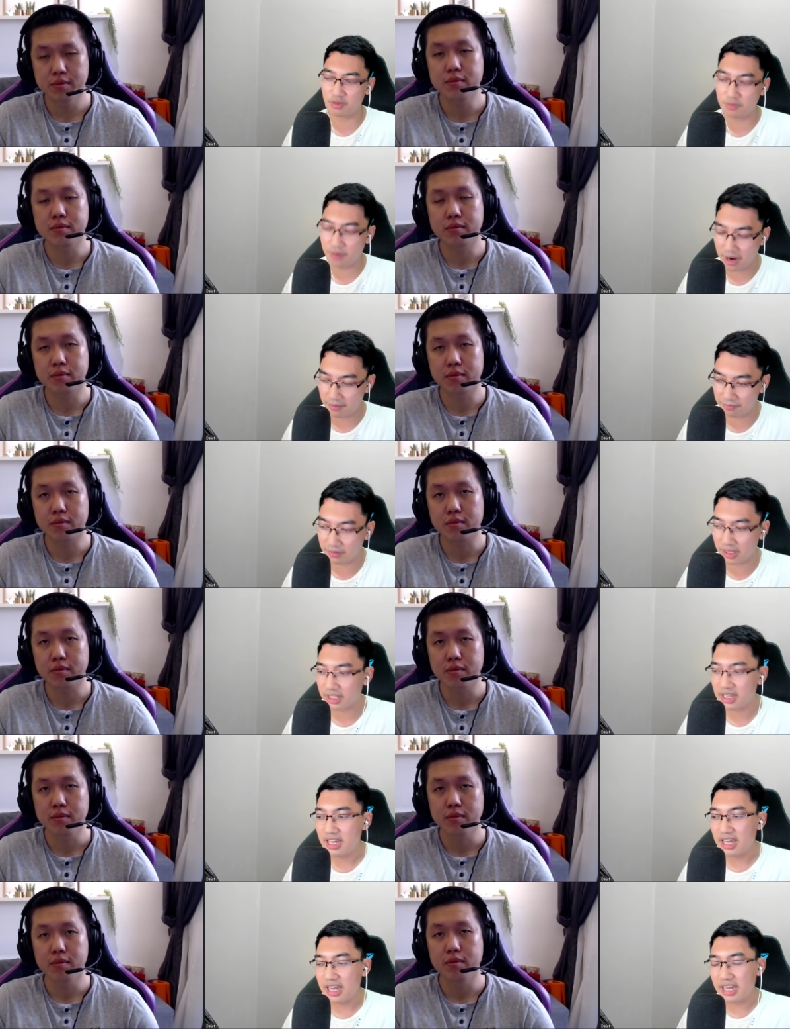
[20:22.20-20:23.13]
Speaker 1: five. Like,
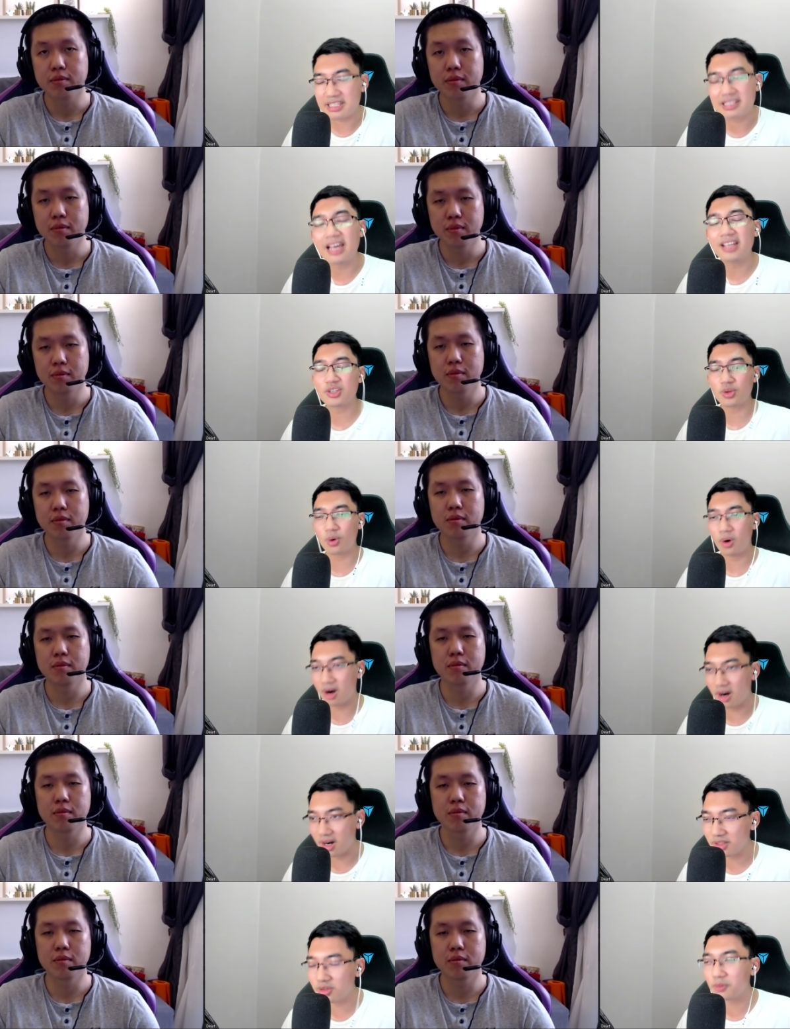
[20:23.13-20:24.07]
is that so
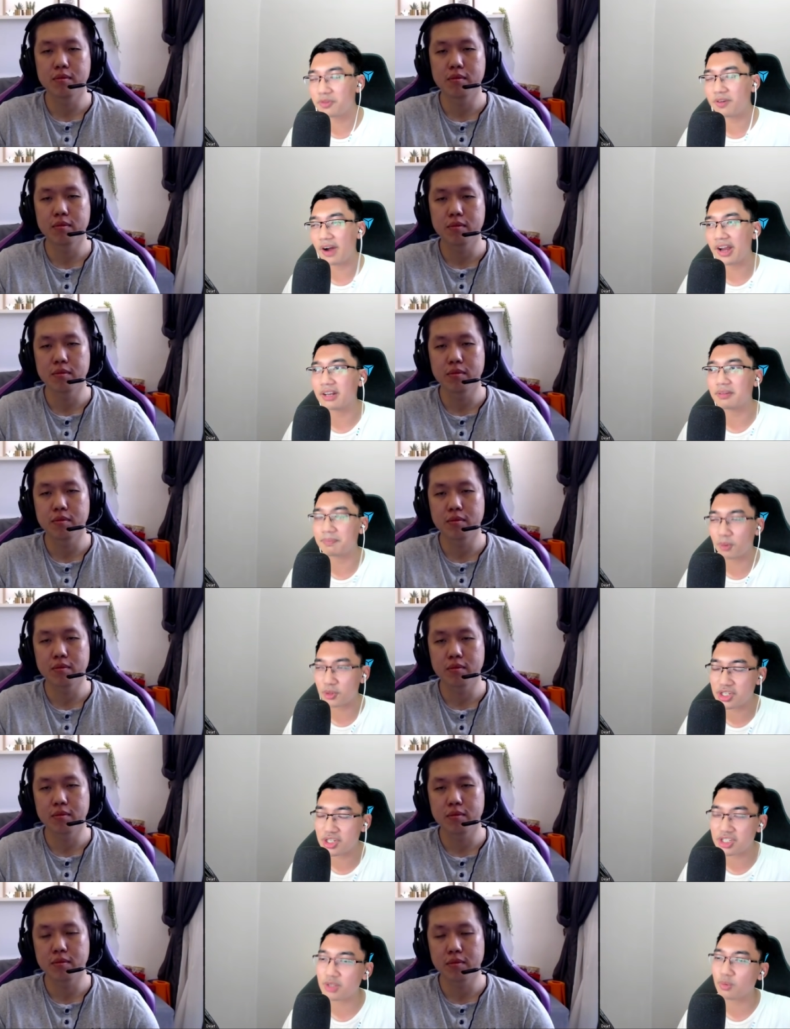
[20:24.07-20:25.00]
hard to find a
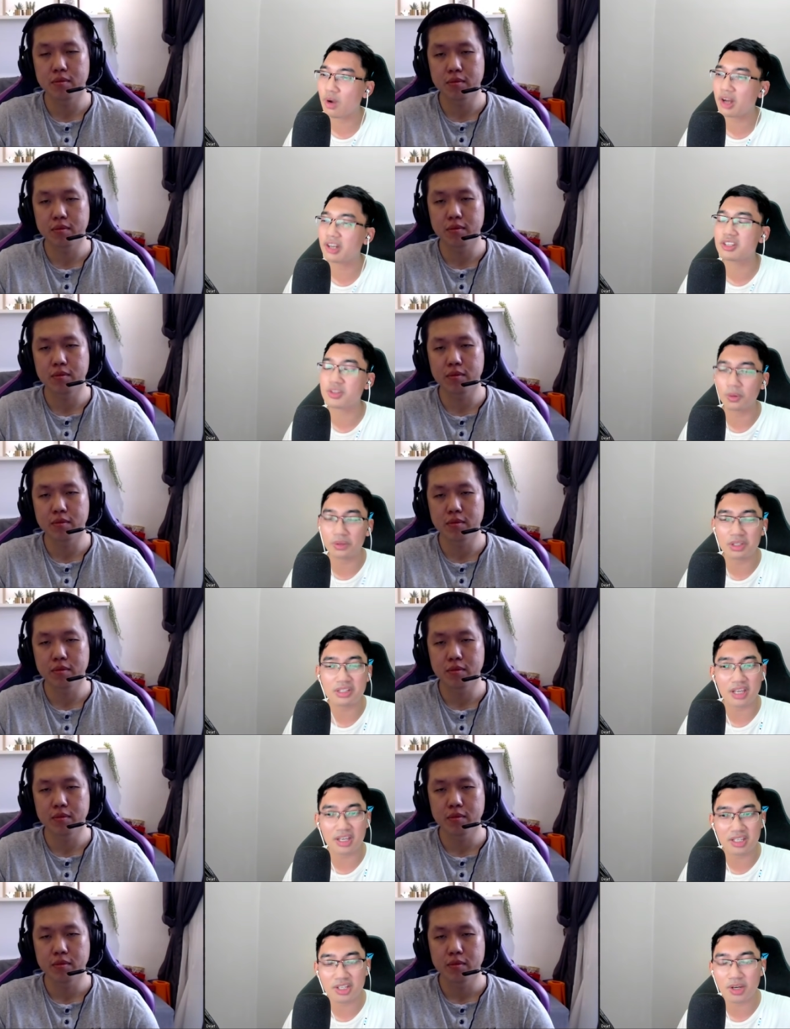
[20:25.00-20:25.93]
position one in Southeast
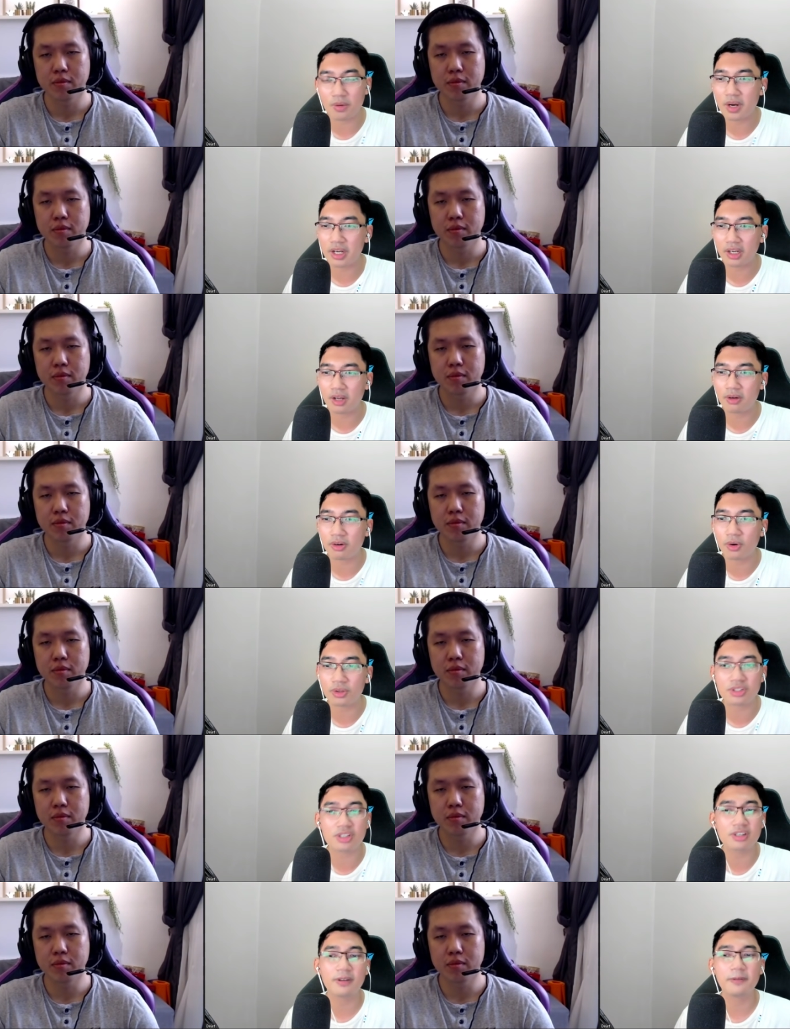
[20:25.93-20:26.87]
Asia right now, Coach?
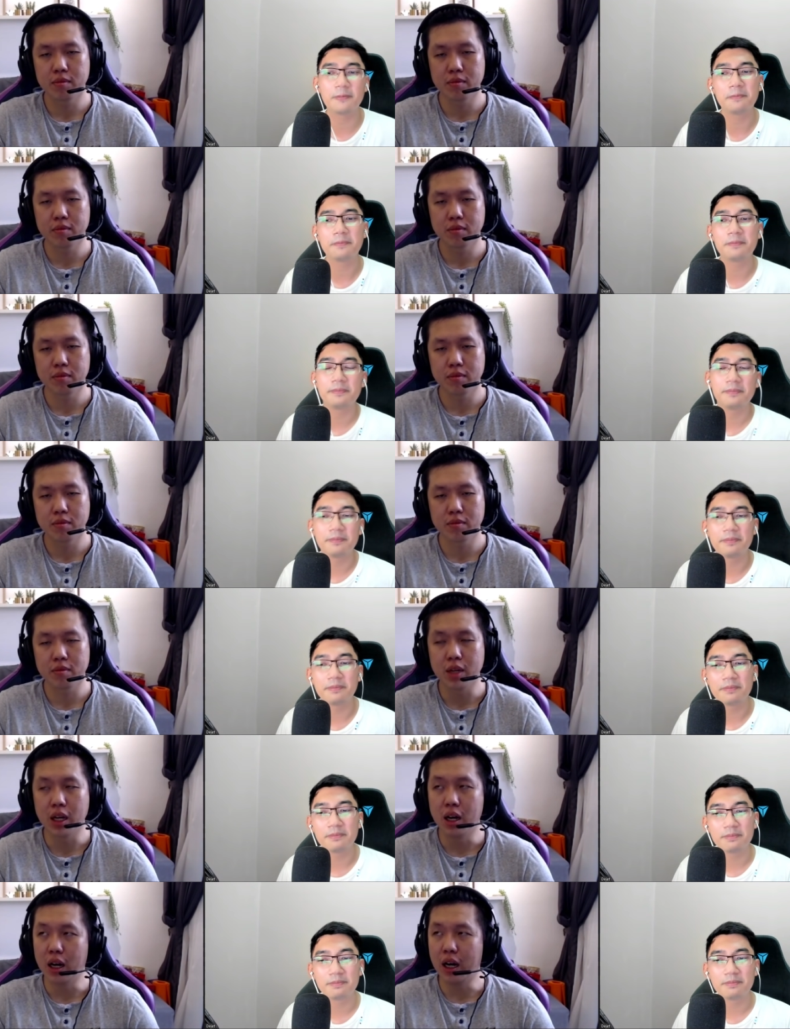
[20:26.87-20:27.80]

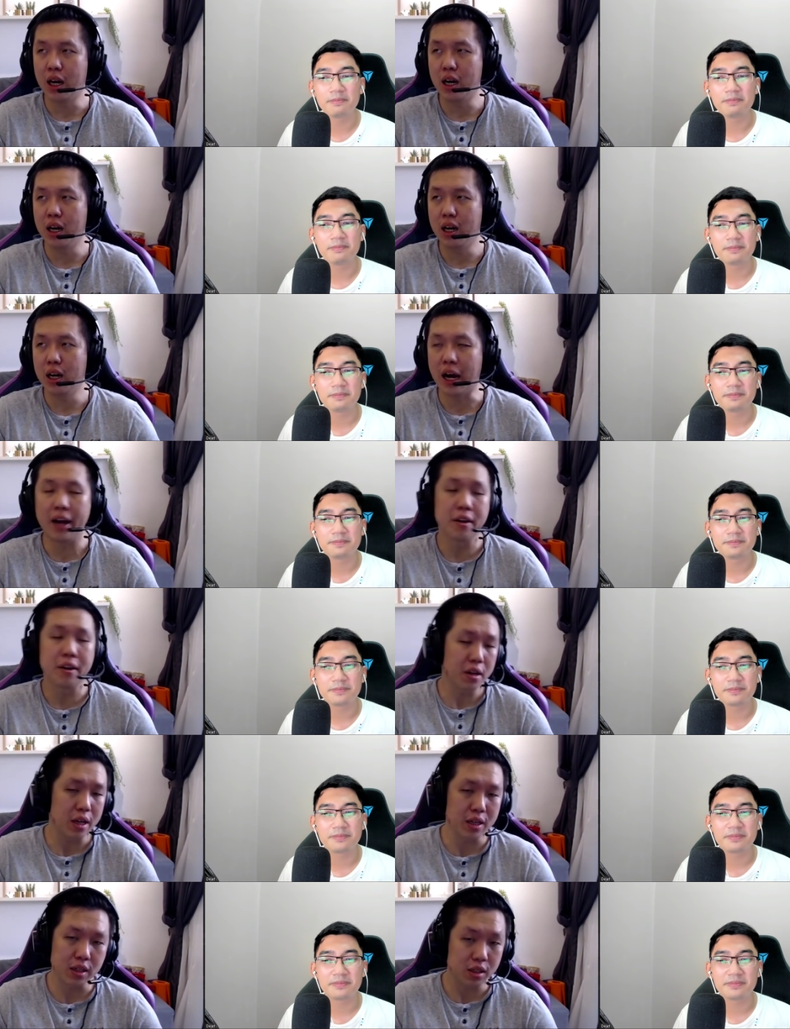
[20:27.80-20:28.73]
Speaker 2: Uh, I think
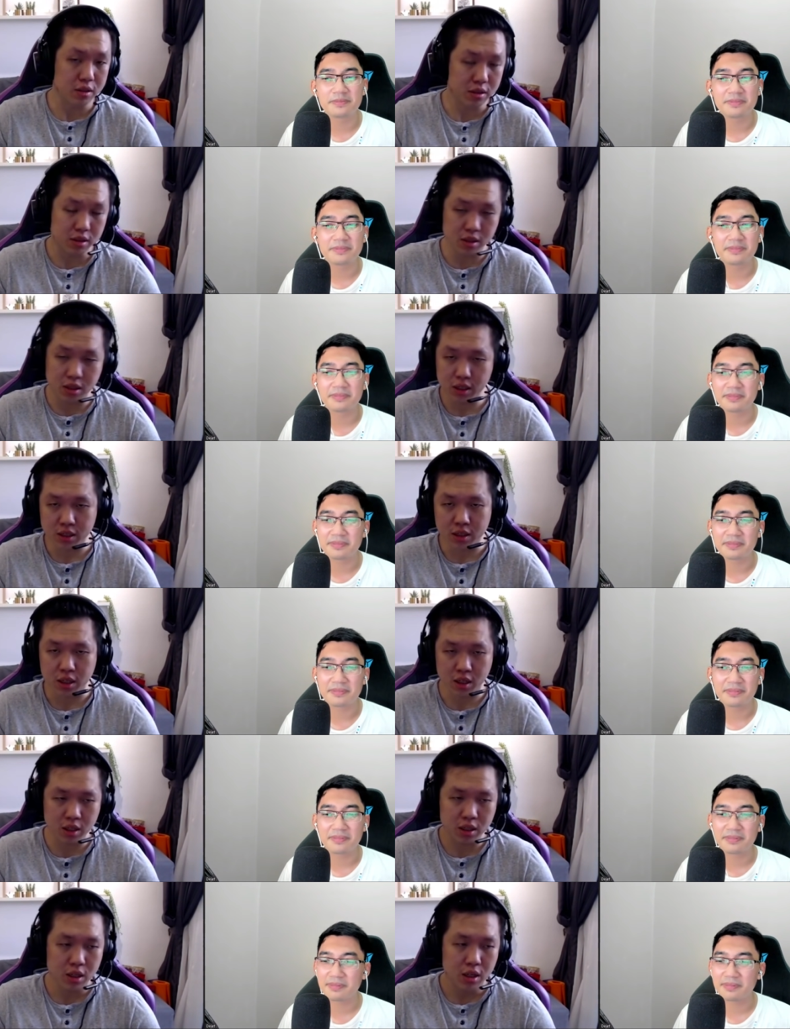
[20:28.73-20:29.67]
I think it's, it's
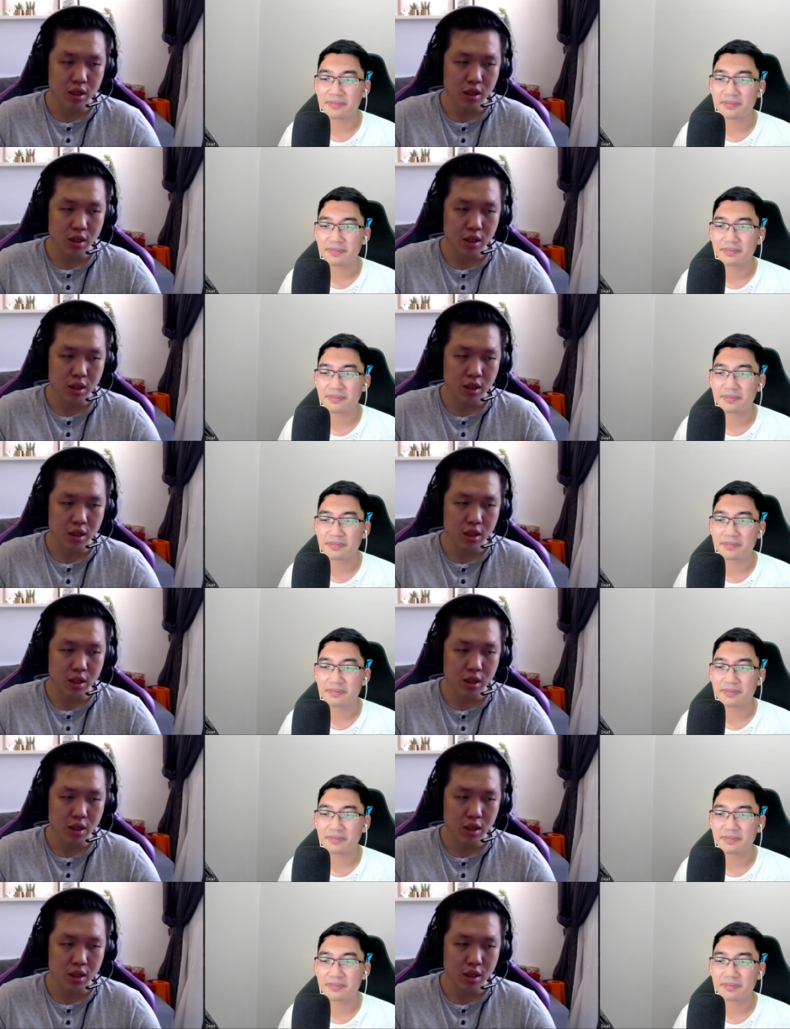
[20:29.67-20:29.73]
not.